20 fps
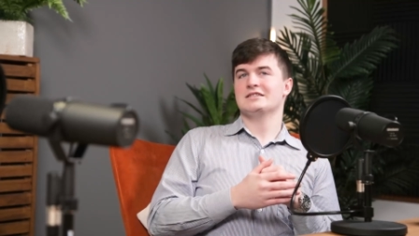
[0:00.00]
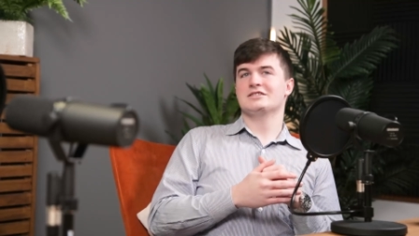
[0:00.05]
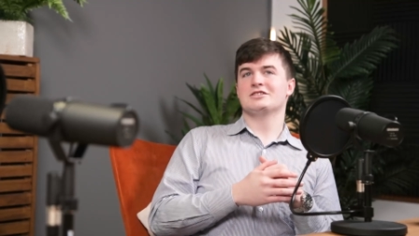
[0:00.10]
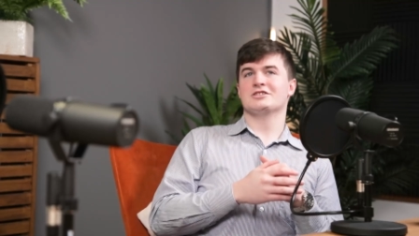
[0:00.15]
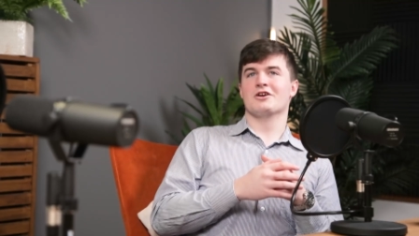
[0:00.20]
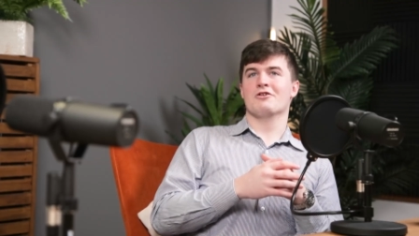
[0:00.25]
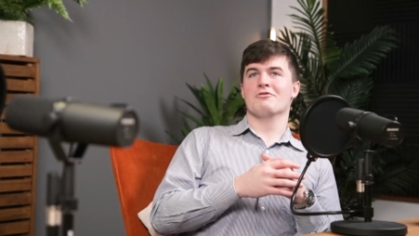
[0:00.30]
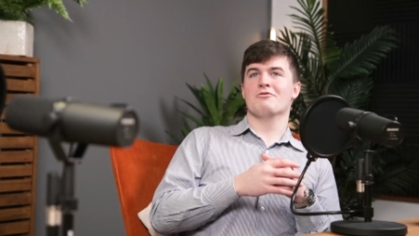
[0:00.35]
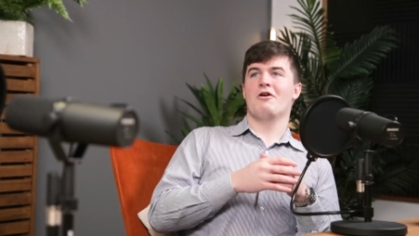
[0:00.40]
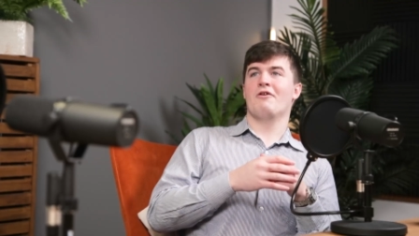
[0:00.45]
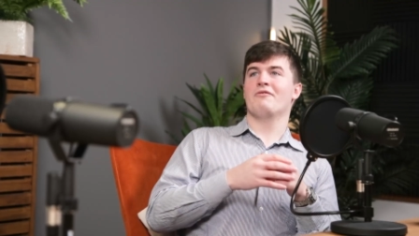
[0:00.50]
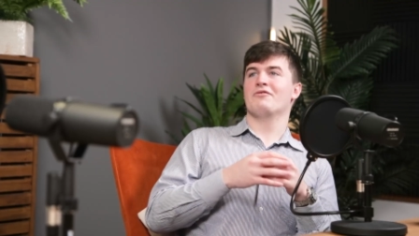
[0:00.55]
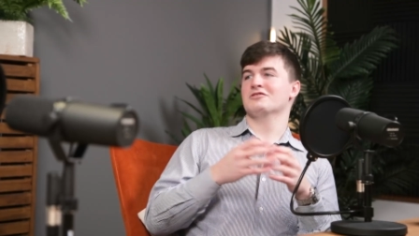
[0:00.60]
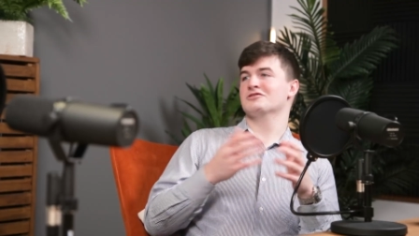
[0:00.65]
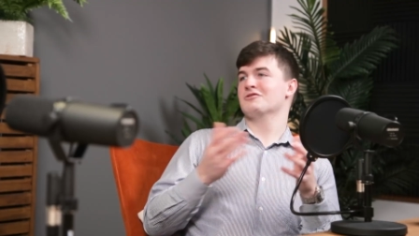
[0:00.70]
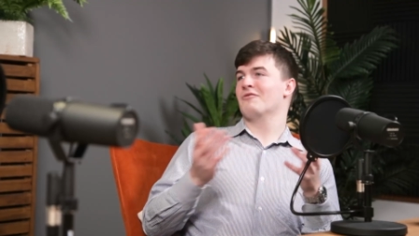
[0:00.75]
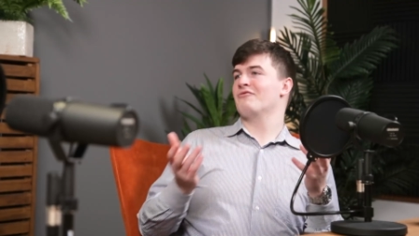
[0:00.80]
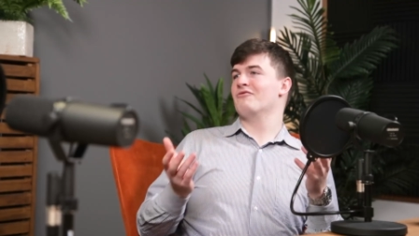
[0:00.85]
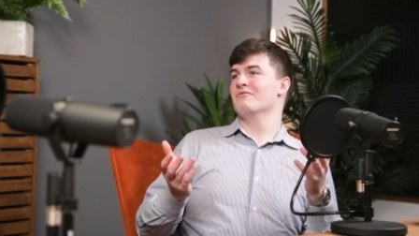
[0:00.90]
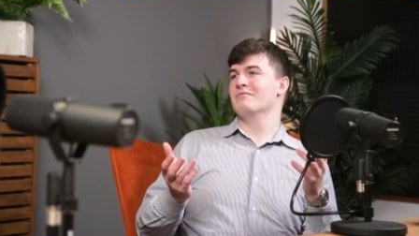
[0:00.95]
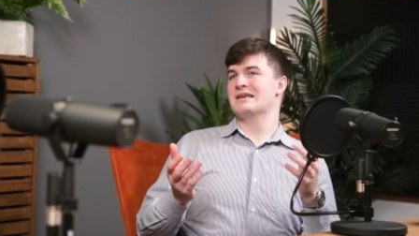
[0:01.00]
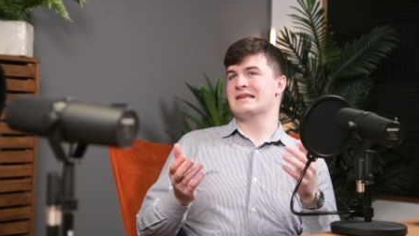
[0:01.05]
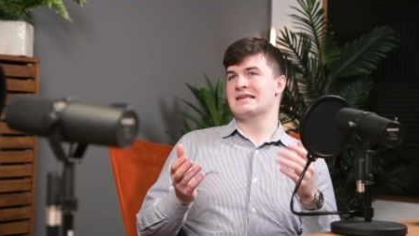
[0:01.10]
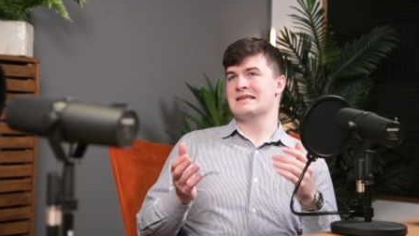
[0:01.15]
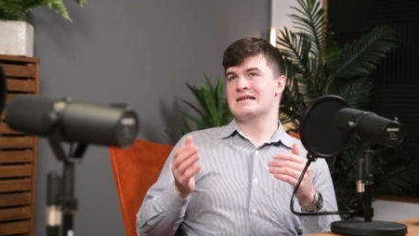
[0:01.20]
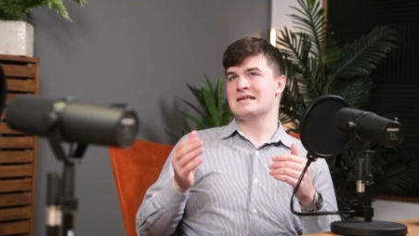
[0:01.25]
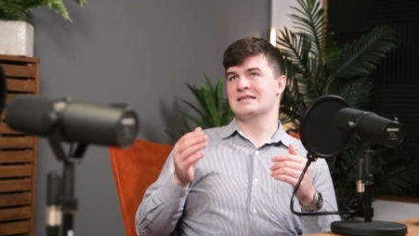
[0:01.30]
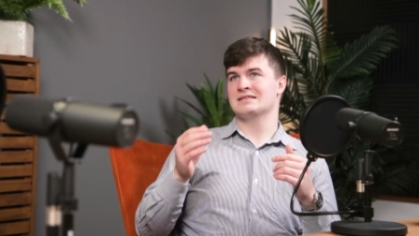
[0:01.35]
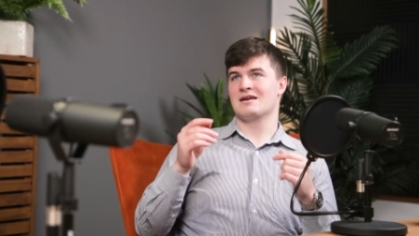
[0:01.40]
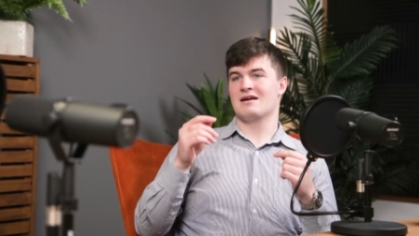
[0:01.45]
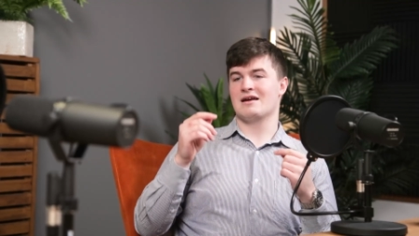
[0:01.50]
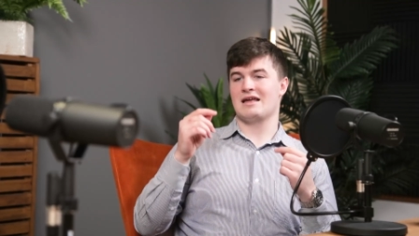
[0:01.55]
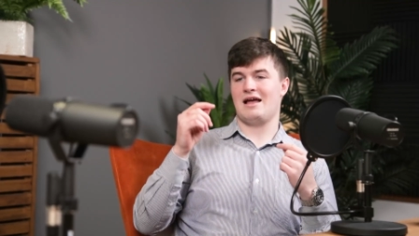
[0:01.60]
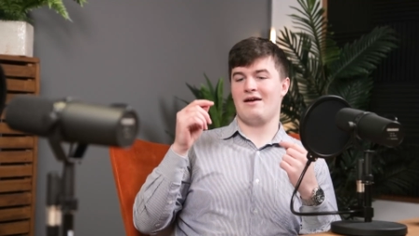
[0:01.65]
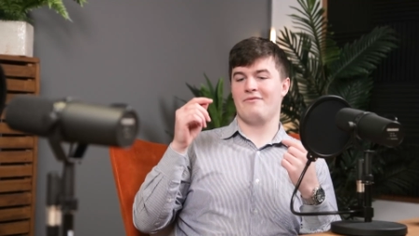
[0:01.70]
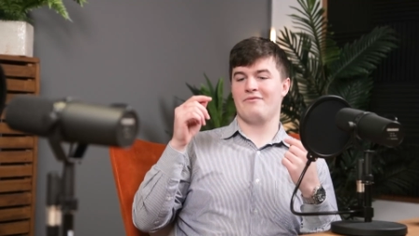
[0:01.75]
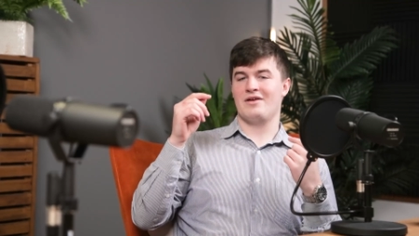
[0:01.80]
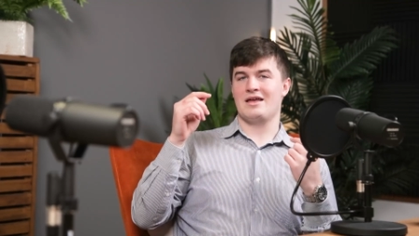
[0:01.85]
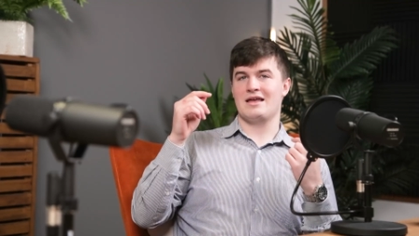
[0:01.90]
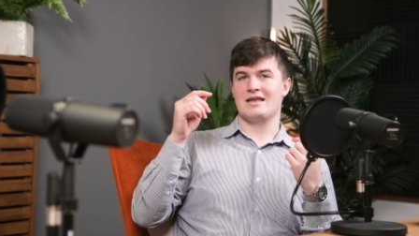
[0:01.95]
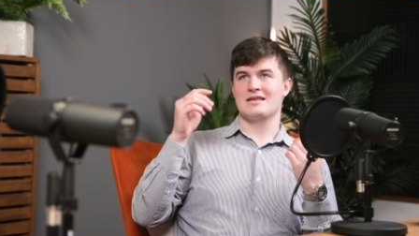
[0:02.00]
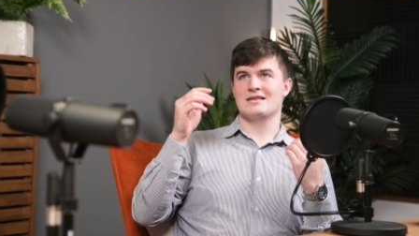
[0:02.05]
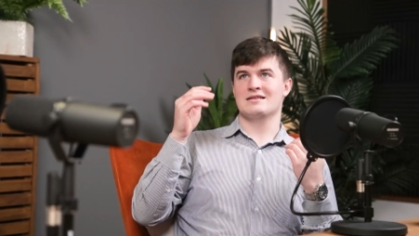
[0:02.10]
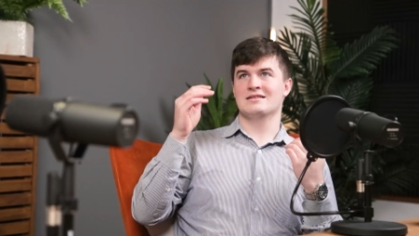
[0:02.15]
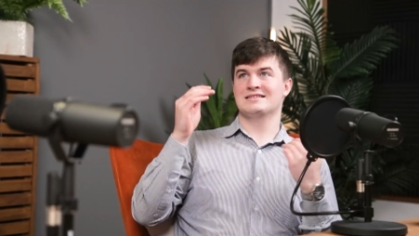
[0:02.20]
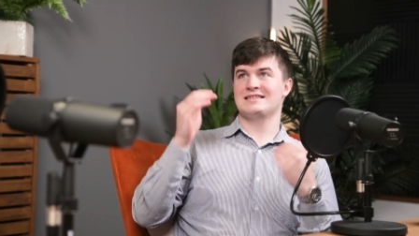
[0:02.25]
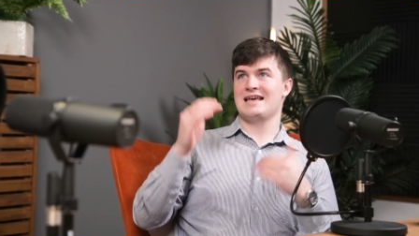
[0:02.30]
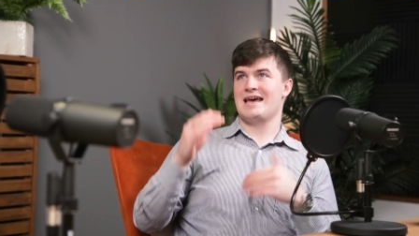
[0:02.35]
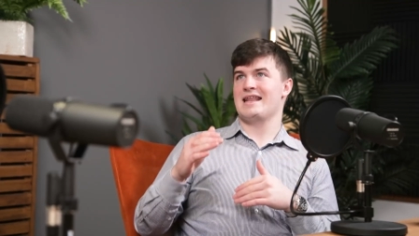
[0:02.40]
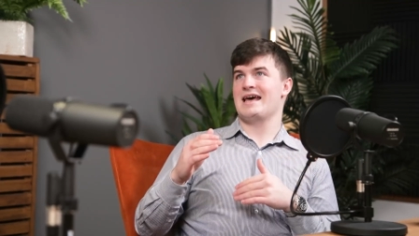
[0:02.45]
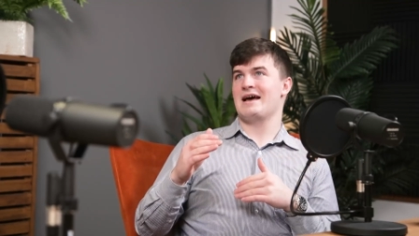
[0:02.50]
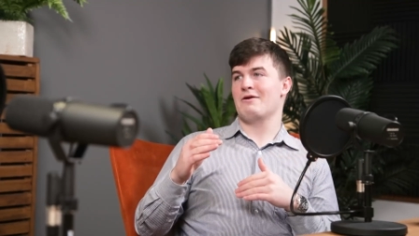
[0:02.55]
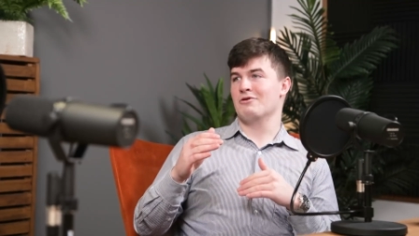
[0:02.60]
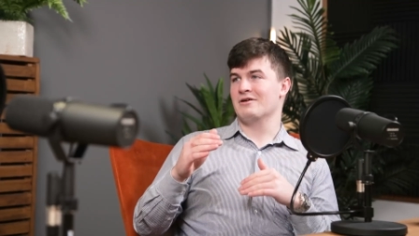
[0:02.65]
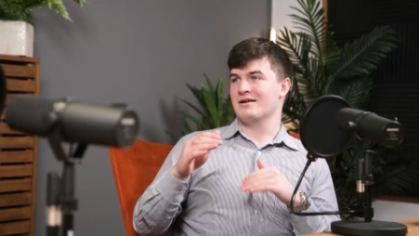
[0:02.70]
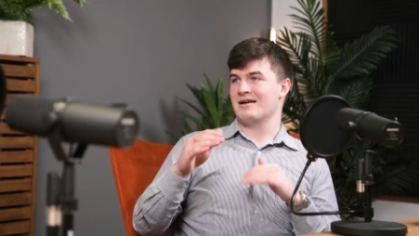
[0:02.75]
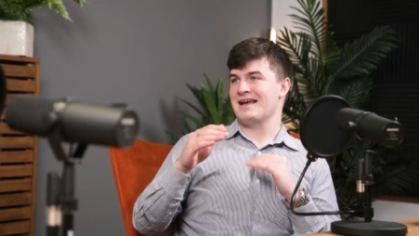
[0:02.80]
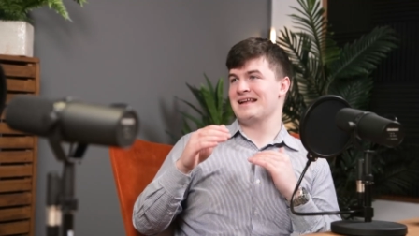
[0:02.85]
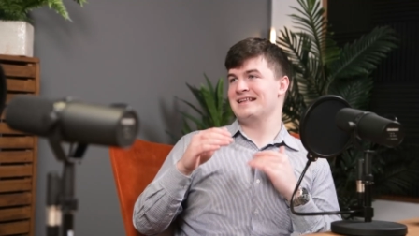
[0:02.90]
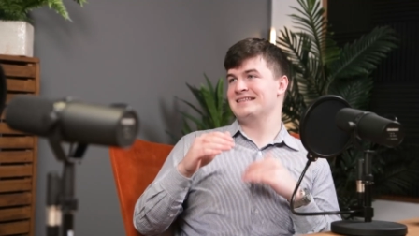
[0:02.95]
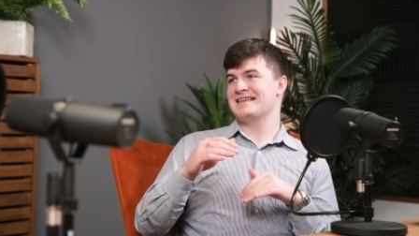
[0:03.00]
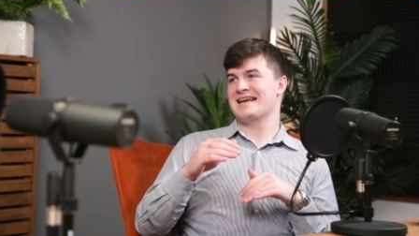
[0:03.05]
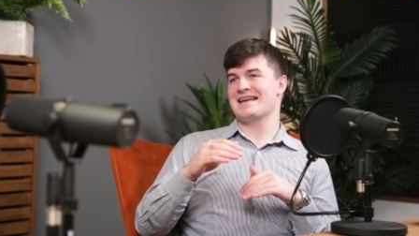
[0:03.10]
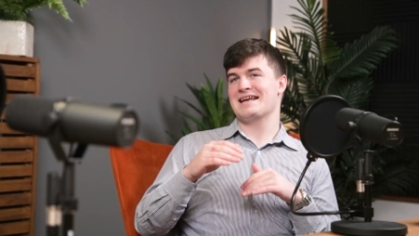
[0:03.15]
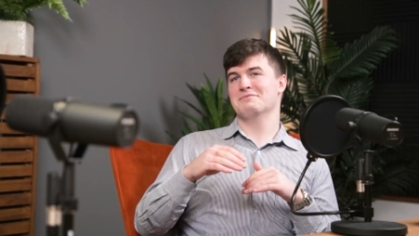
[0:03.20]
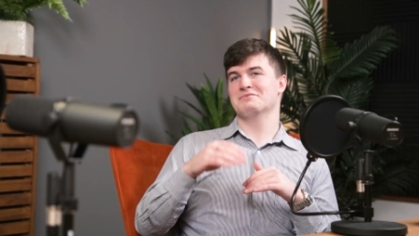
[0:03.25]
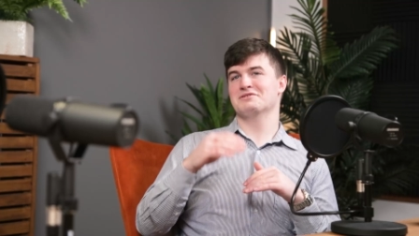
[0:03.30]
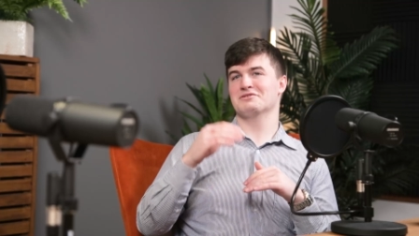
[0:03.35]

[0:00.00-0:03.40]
So off the job for me is I have a 10-hour, 8 a.m.